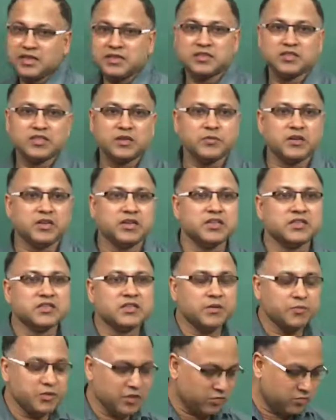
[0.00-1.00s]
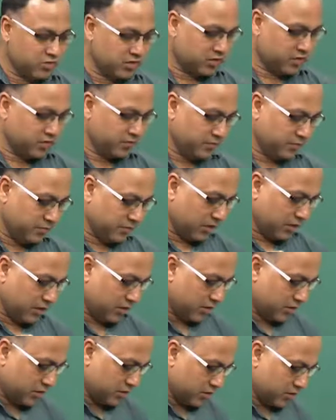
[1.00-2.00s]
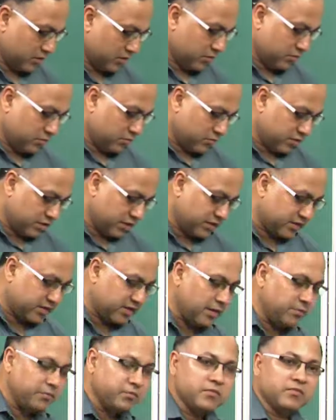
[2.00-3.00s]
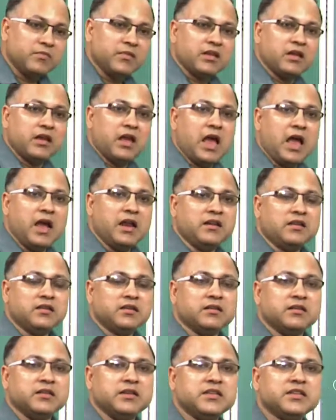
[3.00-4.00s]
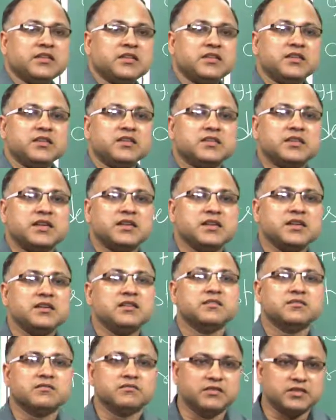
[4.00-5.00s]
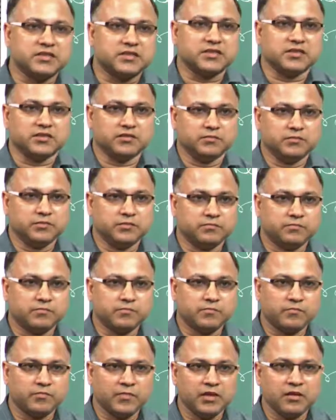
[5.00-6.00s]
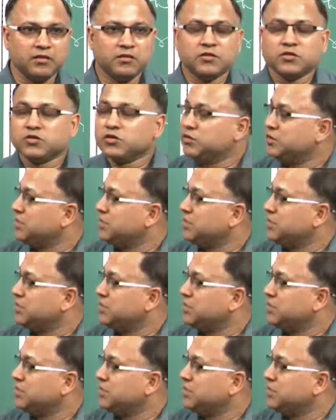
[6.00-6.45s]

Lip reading: the instability is coming into the system and rigidity is getting disturbed. So,